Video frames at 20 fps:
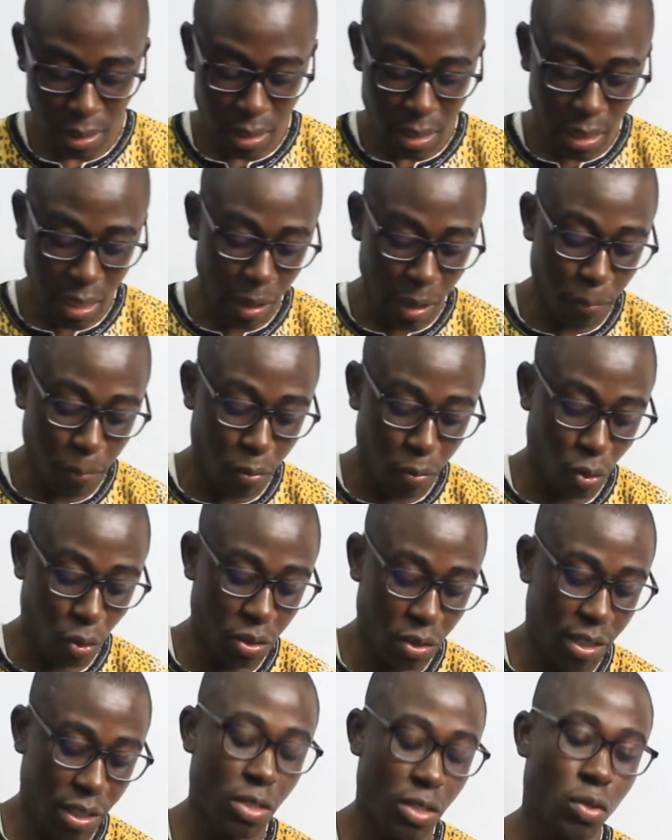
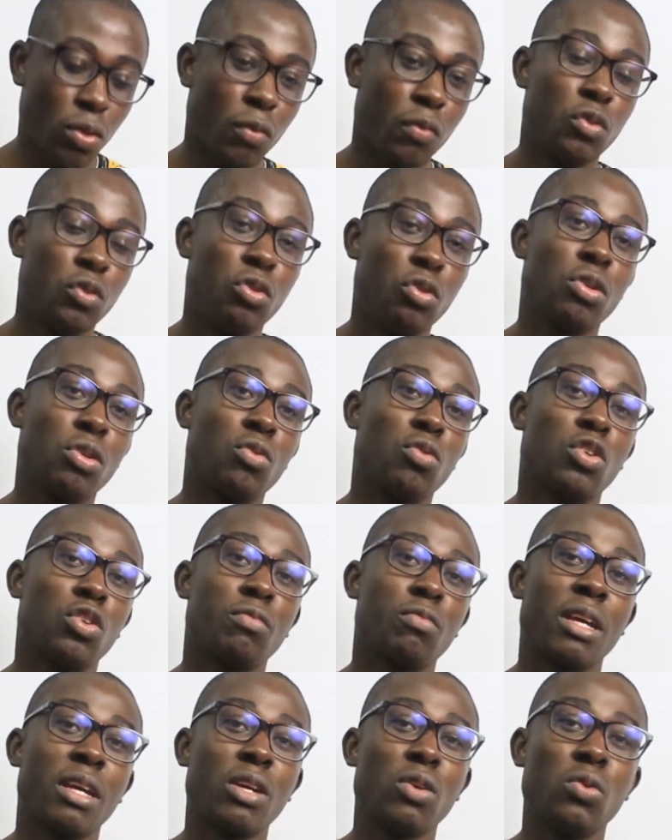of doing what, my
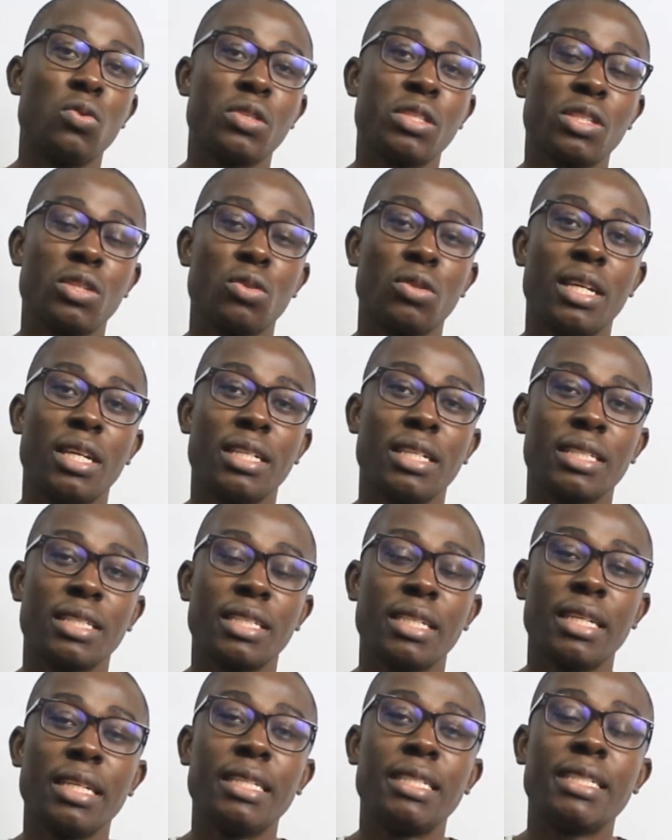good student?
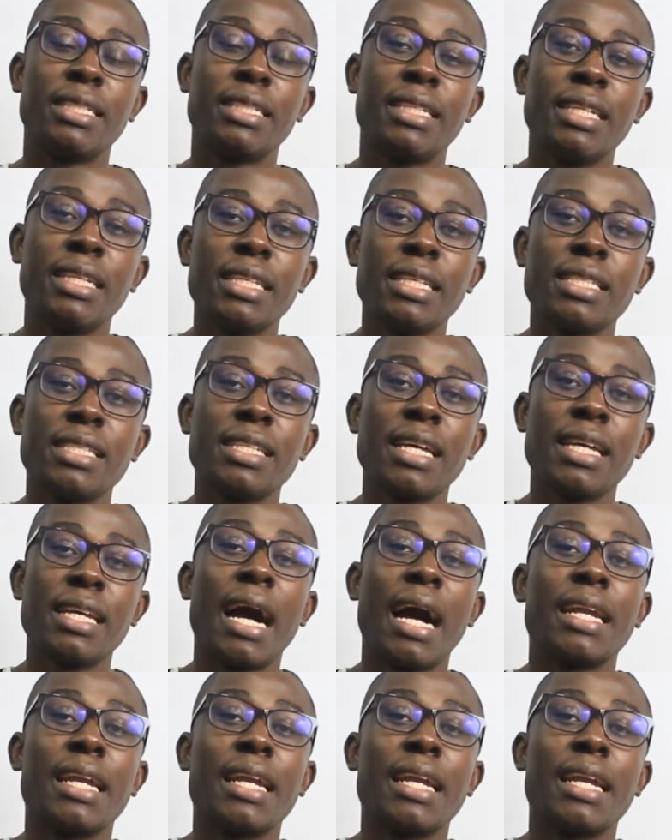It is an